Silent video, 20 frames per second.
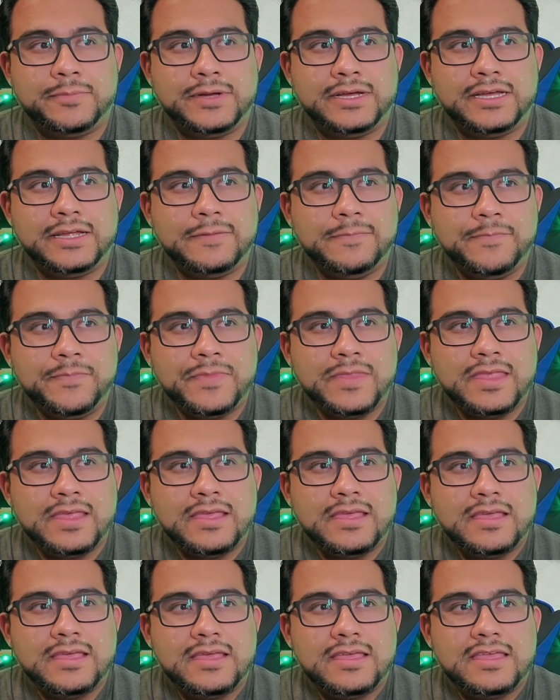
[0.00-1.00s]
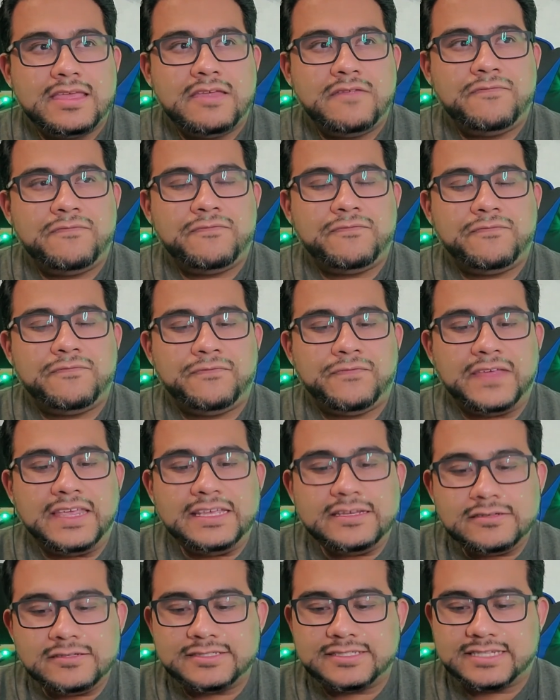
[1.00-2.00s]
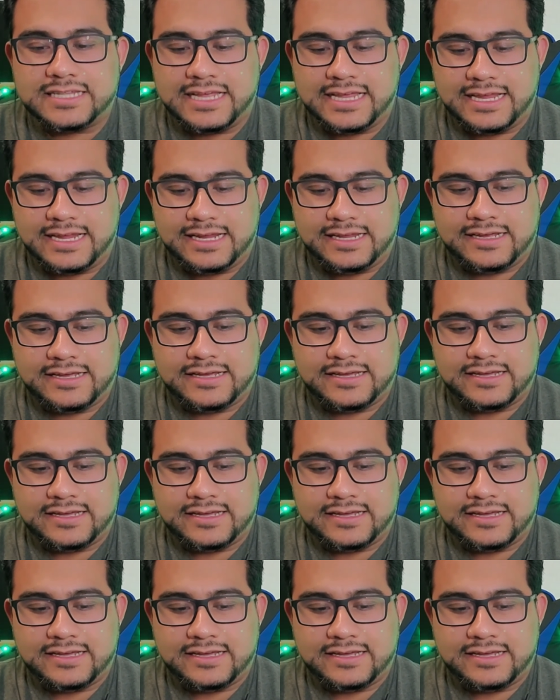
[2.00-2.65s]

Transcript: but it feels like